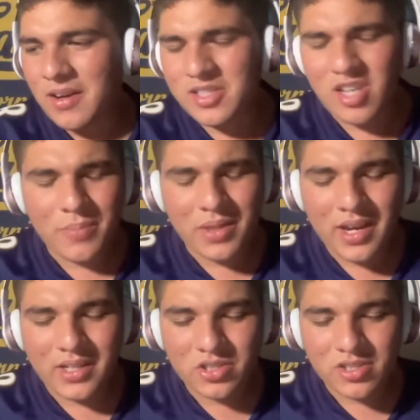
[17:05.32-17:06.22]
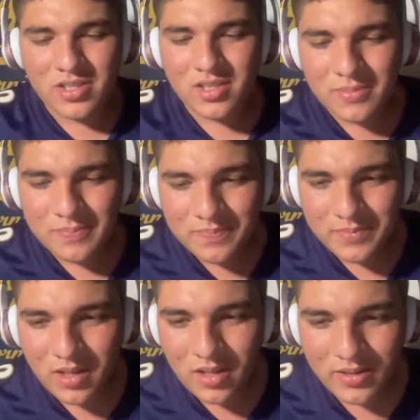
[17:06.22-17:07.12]
top of that, just
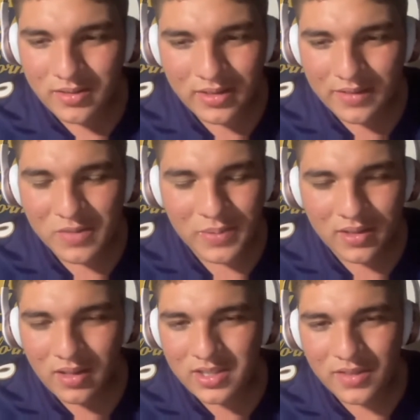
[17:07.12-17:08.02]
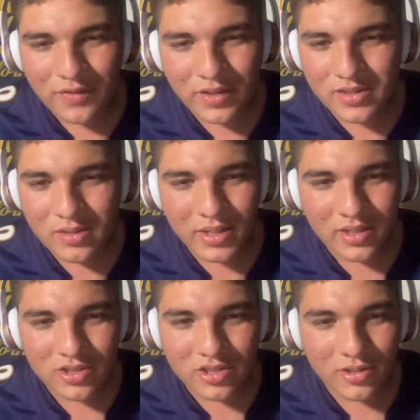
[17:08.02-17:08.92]
they've spent lots of fun making
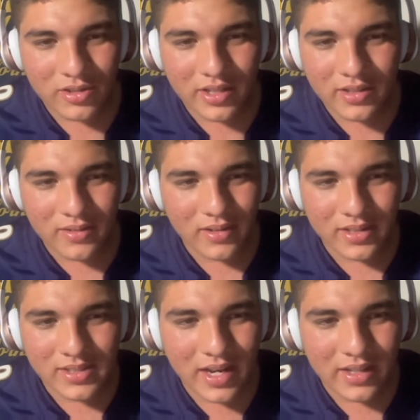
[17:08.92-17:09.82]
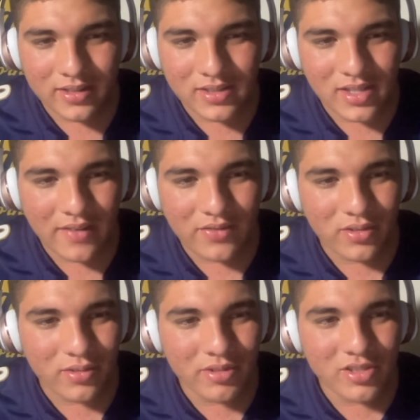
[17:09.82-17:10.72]
sure that these athletes have
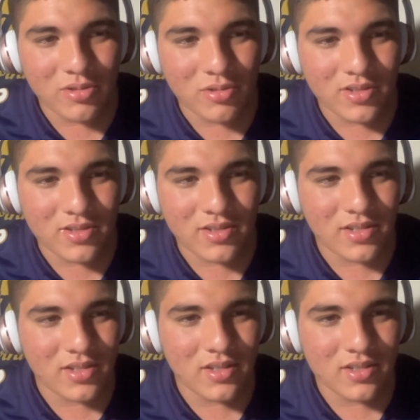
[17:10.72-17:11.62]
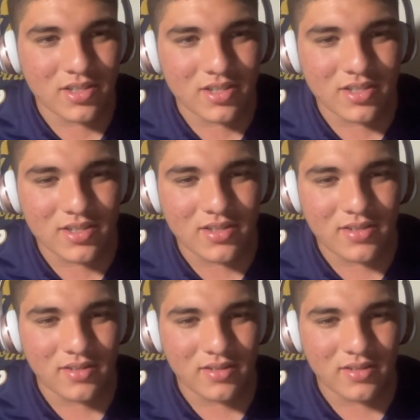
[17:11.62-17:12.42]
the resource to succeed.